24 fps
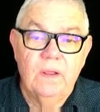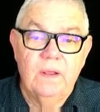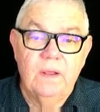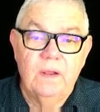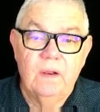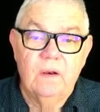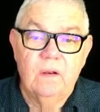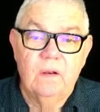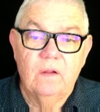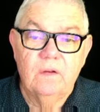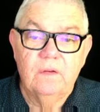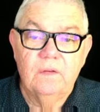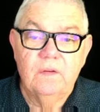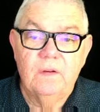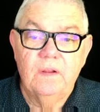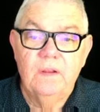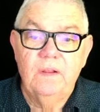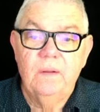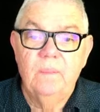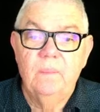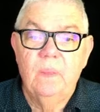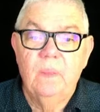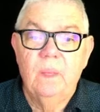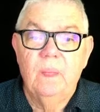in Closte
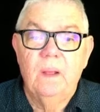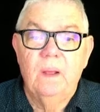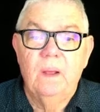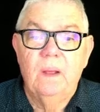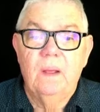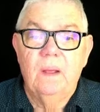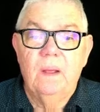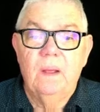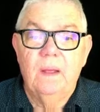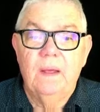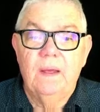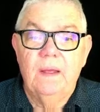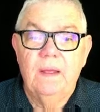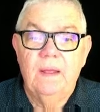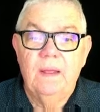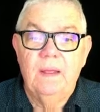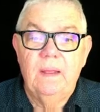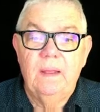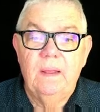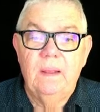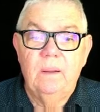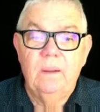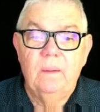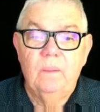
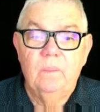a